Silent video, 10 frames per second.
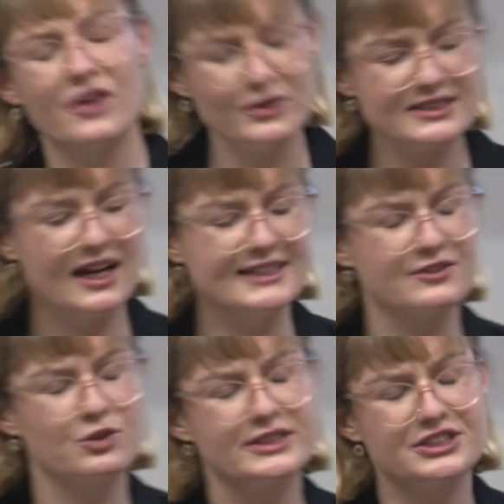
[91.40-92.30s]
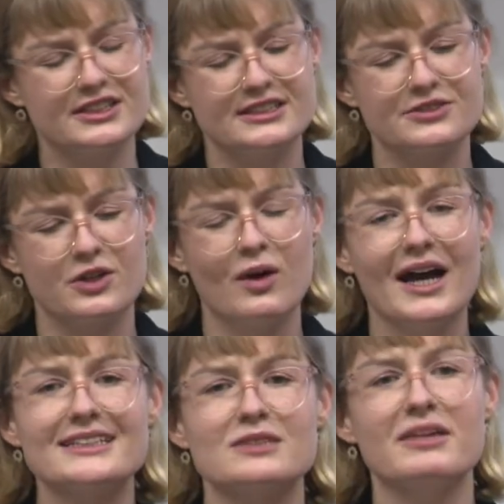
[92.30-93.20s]
those kinds of questions
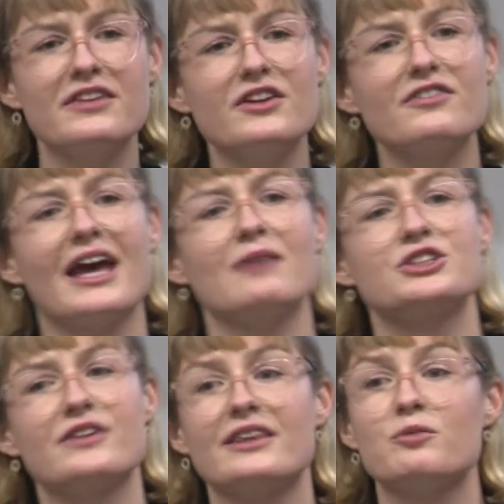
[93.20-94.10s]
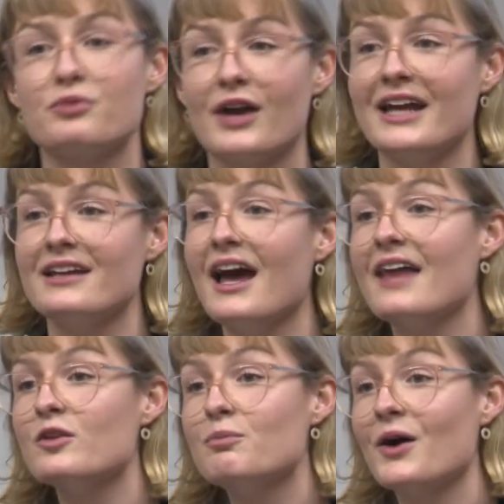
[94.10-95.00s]
requires a method of capturing the brain
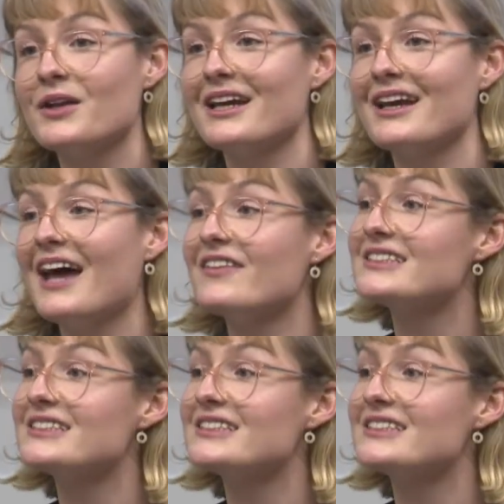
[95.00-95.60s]
and the body at the